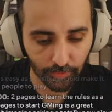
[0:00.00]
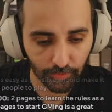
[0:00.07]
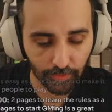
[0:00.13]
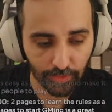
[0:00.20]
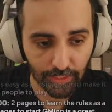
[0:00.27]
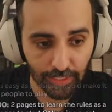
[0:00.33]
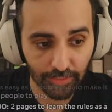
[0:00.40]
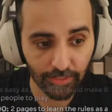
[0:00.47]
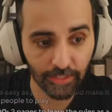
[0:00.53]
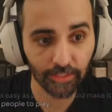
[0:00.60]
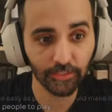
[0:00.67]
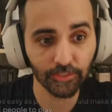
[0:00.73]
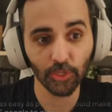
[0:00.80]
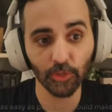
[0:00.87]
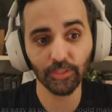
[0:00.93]
And then
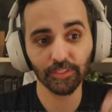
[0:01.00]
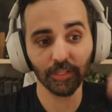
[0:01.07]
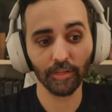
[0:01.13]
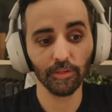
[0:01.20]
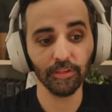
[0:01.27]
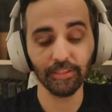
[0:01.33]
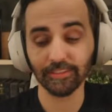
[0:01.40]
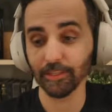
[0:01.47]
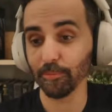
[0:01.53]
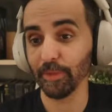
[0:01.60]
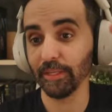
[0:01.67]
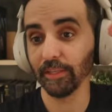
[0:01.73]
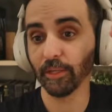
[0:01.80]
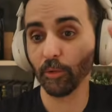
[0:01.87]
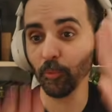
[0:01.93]
so it's gonna
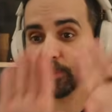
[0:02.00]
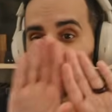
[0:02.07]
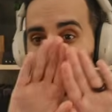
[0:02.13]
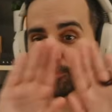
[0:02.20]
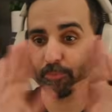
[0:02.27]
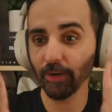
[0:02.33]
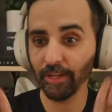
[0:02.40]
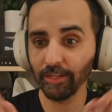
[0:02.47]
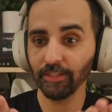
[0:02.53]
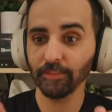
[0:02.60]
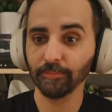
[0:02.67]
be like one spread,